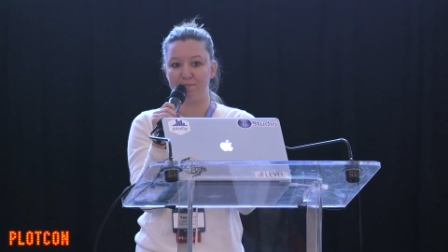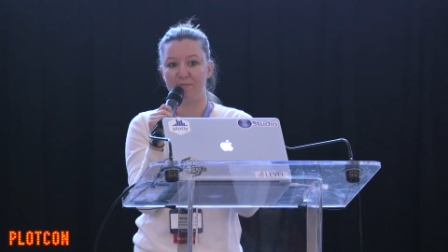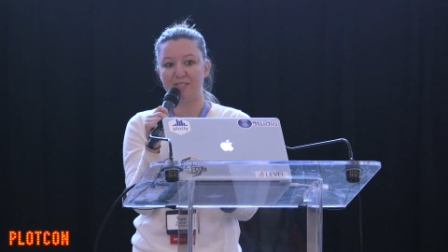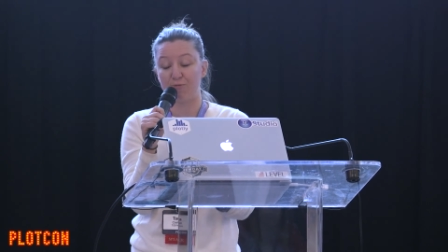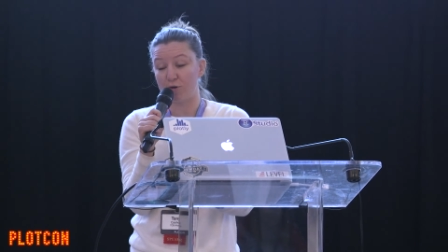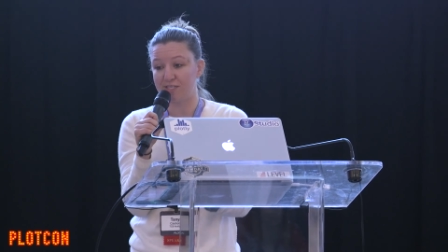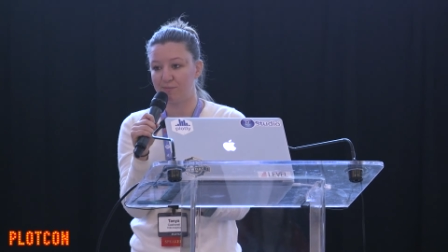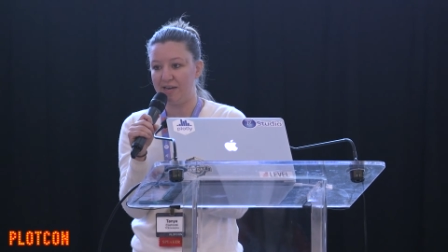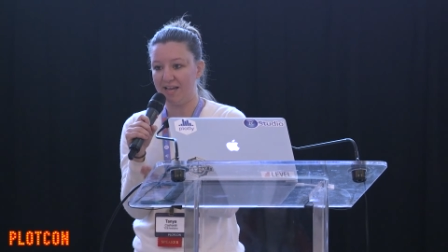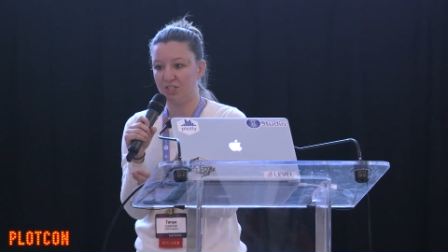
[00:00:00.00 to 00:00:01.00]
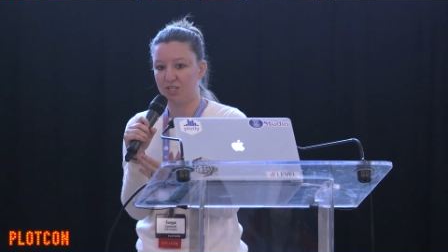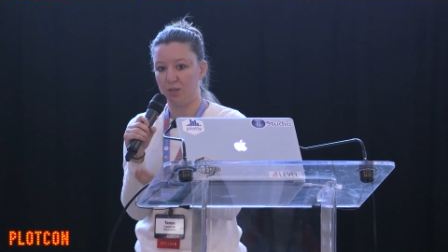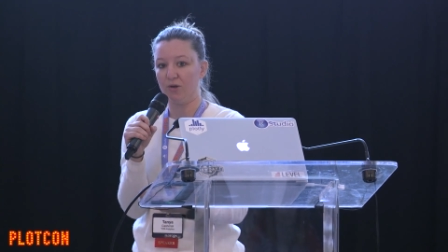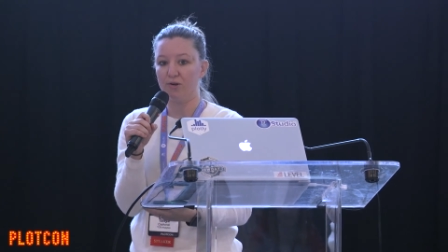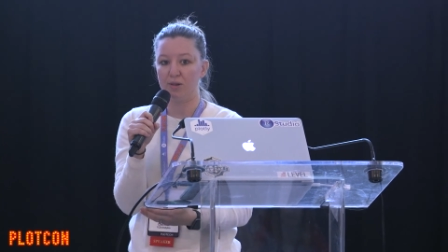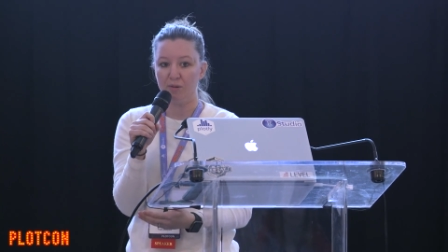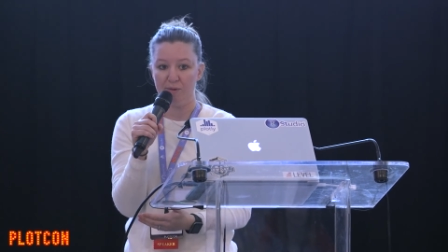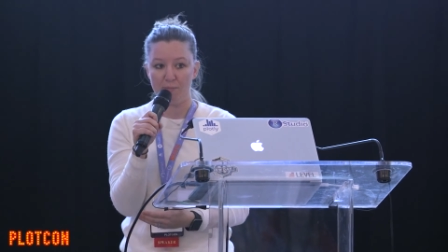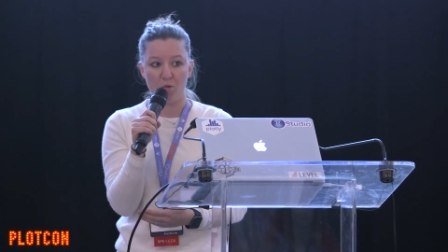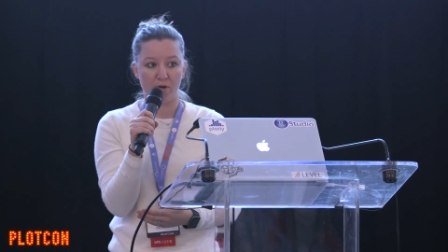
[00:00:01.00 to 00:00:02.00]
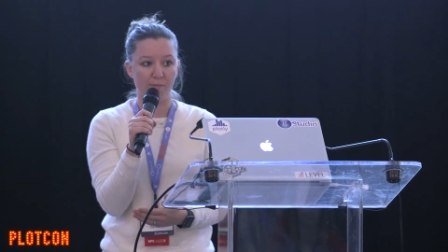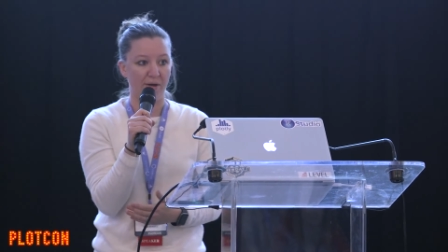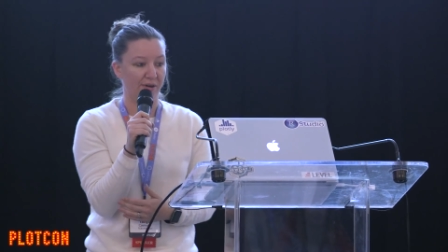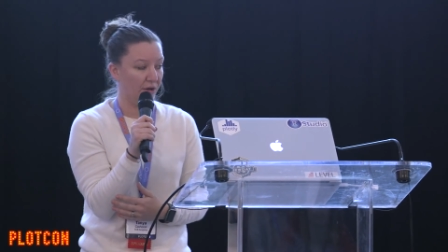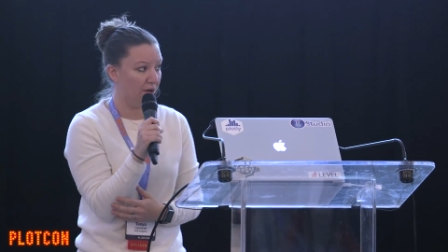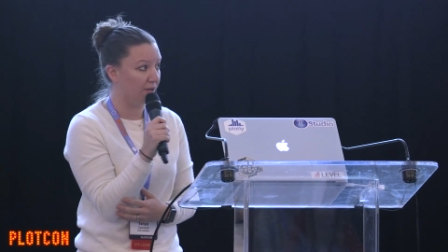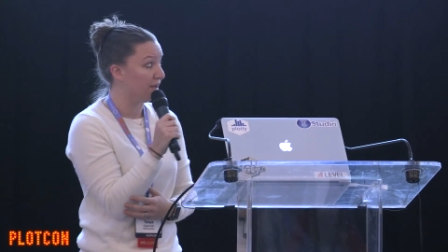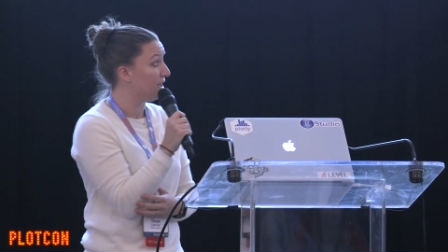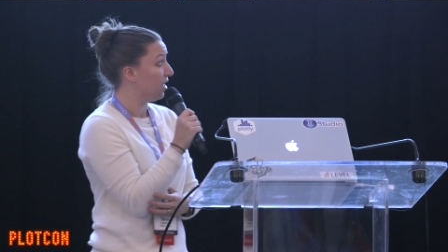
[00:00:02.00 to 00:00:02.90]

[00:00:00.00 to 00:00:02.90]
it's forcing me to actually learn a little bit more about it all.